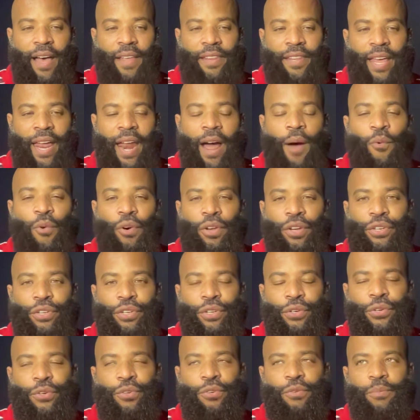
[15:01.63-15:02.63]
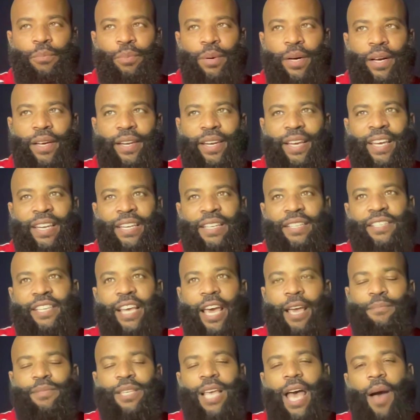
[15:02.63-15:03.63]
I want to do, but in the
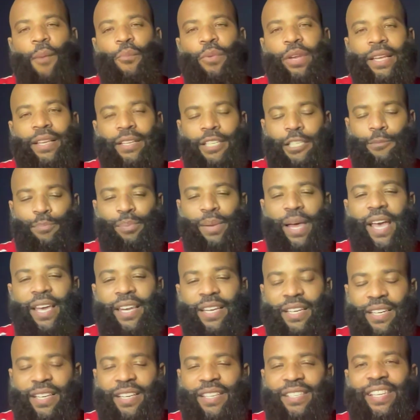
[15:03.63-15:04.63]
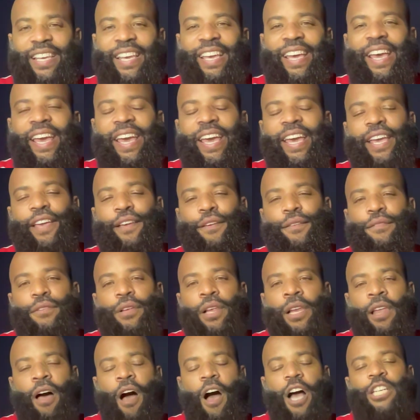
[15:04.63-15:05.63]
same time, when explaining this,
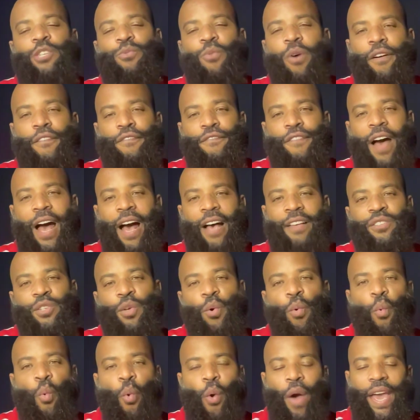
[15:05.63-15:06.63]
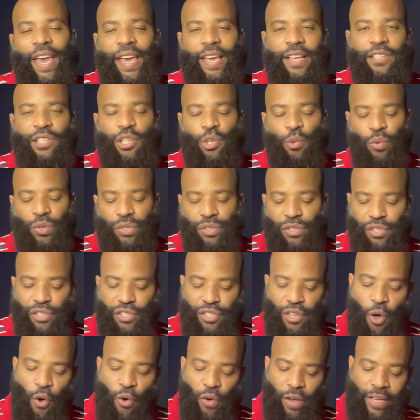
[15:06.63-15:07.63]
Olajuwon finds a way to
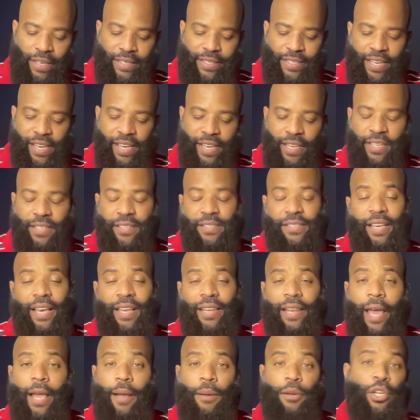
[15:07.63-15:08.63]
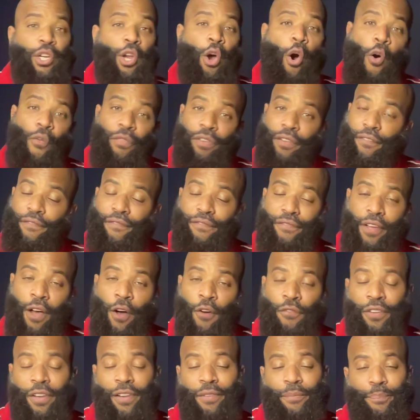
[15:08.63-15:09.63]
insult Katina, saying like, over
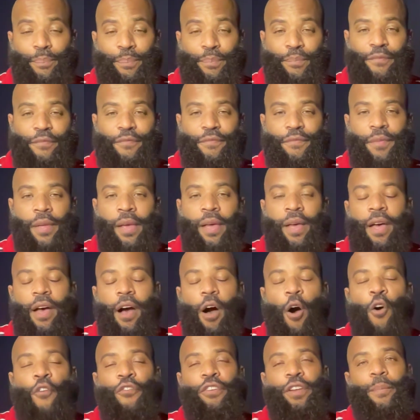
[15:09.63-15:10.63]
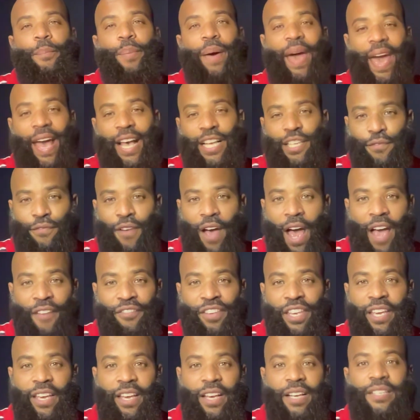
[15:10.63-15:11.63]
the past
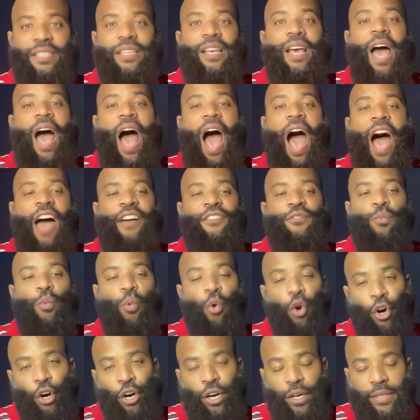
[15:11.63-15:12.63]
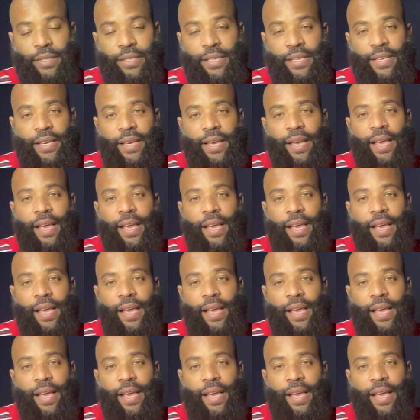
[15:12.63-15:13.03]
5 years, I've worked,